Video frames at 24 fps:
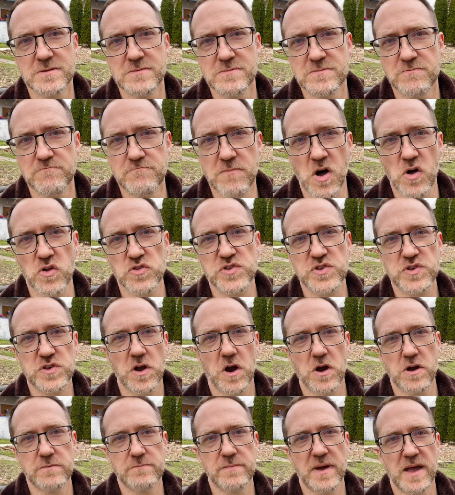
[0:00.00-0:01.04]
mulch
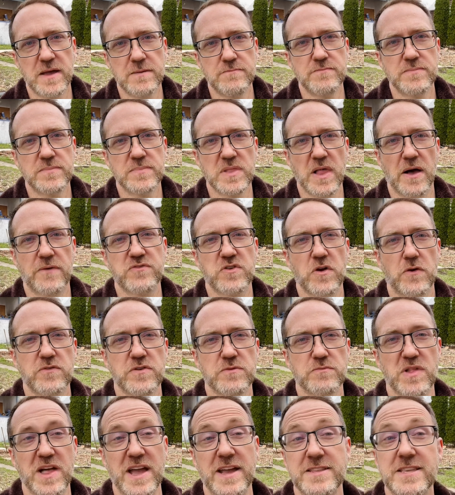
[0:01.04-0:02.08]
garden bed left over to
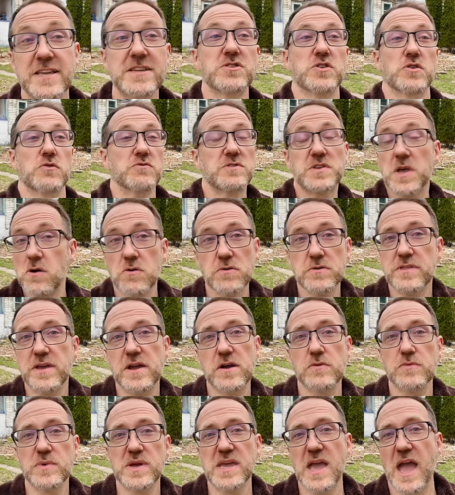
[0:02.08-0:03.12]
plant into. So
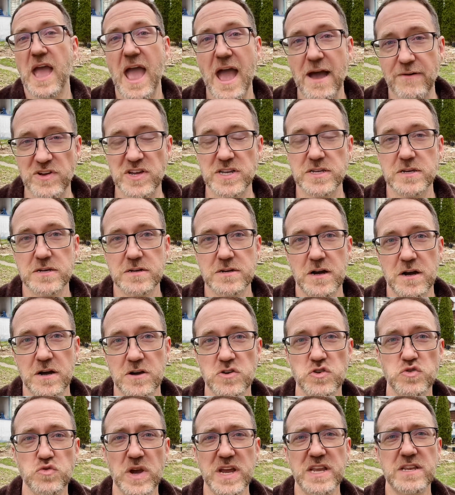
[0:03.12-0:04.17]
there we have it. A
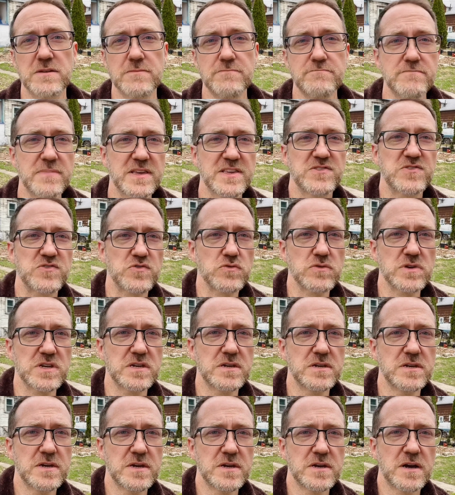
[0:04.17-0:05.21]
great
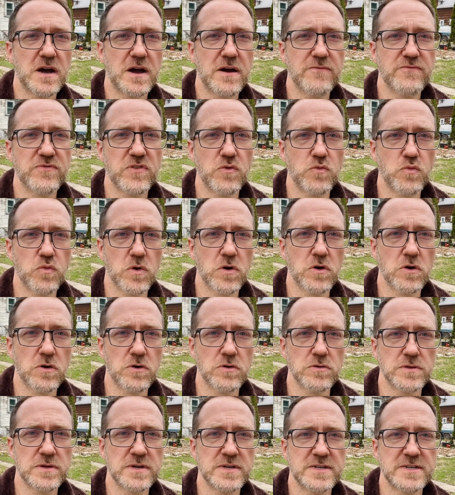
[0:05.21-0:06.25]
mystery of the
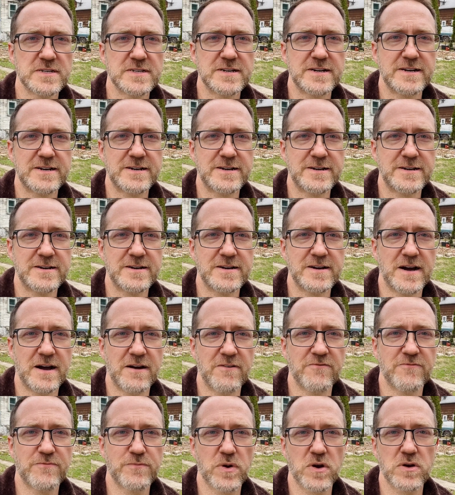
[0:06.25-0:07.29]
world
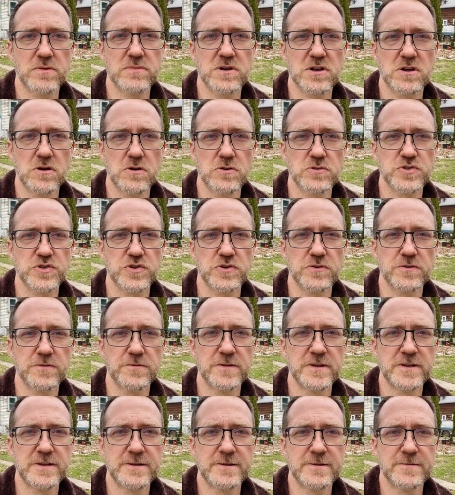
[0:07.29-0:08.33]
of permaculture
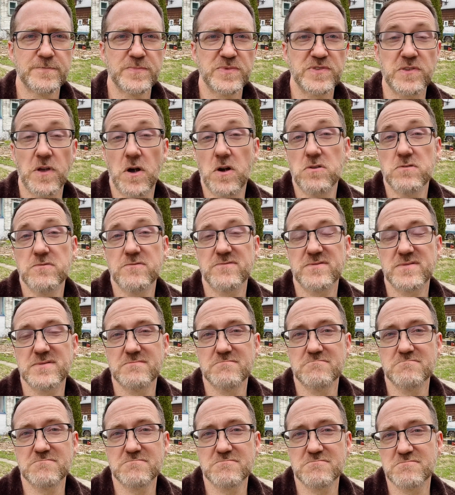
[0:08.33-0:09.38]
solved.
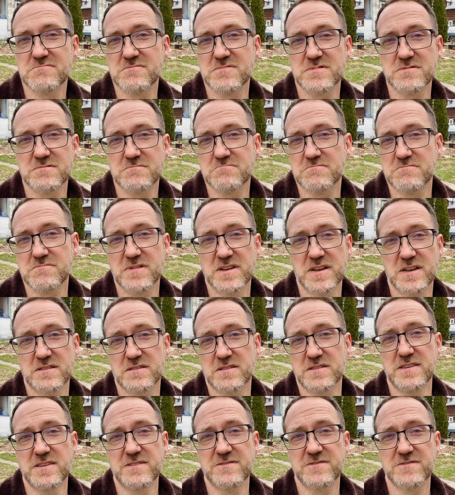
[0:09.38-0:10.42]
At
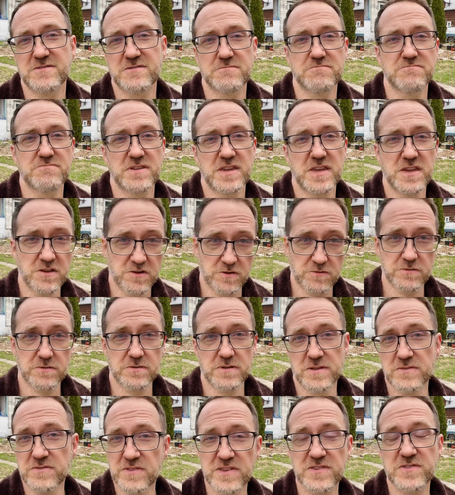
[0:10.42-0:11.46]
least here
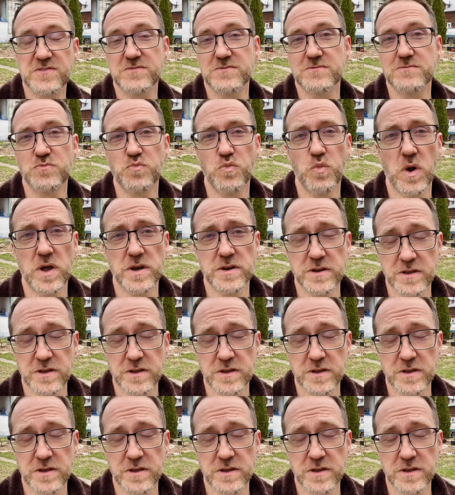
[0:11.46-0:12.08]
in this one